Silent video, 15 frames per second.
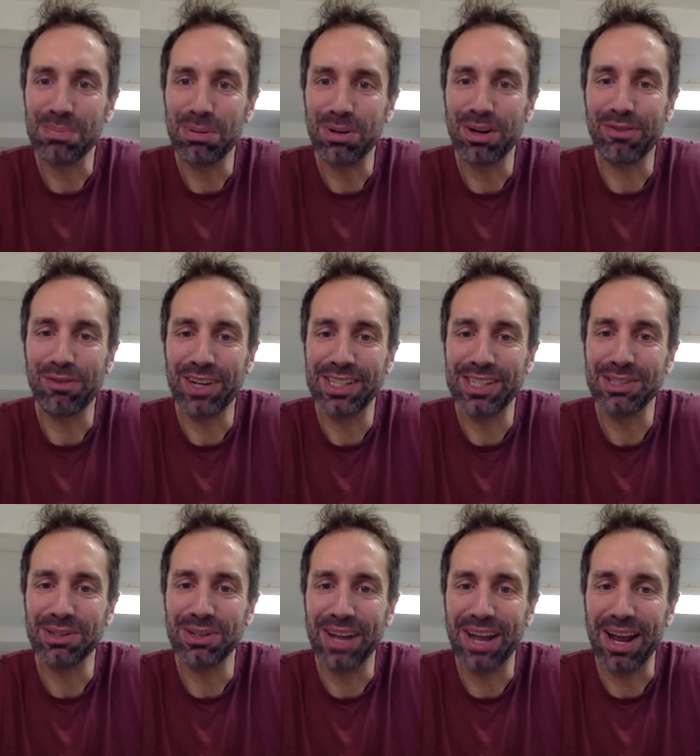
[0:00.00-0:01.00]
put a face
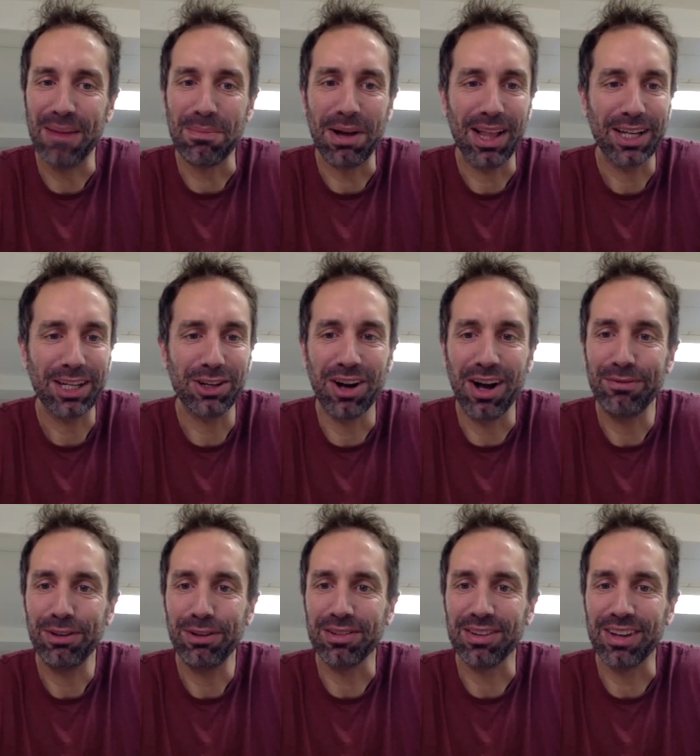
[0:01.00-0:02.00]
to a name. I like your yeah.
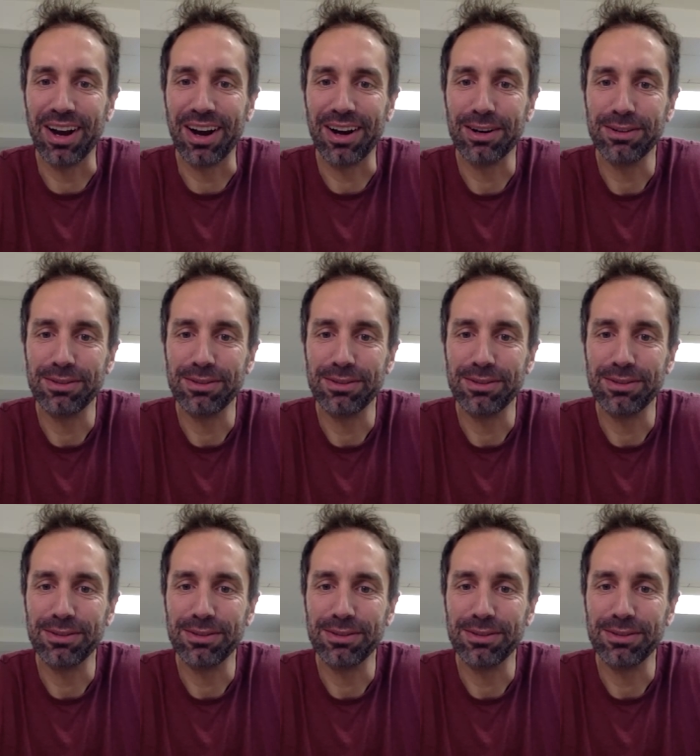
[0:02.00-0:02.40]
office style.